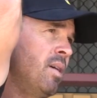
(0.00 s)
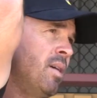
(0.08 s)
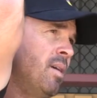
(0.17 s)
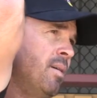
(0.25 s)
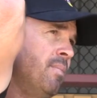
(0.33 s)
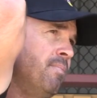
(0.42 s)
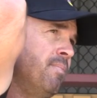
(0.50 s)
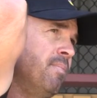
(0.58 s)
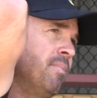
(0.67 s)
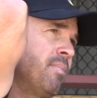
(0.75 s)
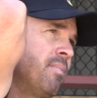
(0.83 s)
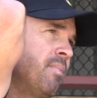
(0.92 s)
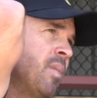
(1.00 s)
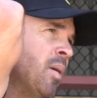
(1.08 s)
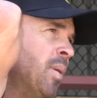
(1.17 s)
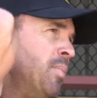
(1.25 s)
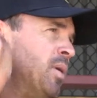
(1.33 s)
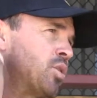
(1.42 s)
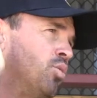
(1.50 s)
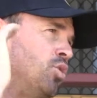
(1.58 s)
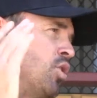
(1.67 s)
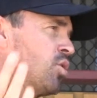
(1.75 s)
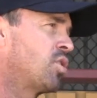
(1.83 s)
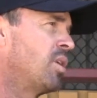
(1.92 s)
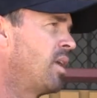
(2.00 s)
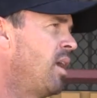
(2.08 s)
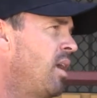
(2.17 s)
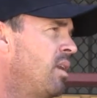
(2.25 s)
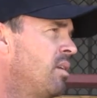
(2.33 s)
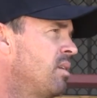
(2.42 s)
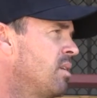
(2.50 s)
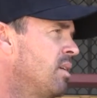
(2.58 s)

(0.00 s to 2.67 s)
I mean, Mitchell Johnson again.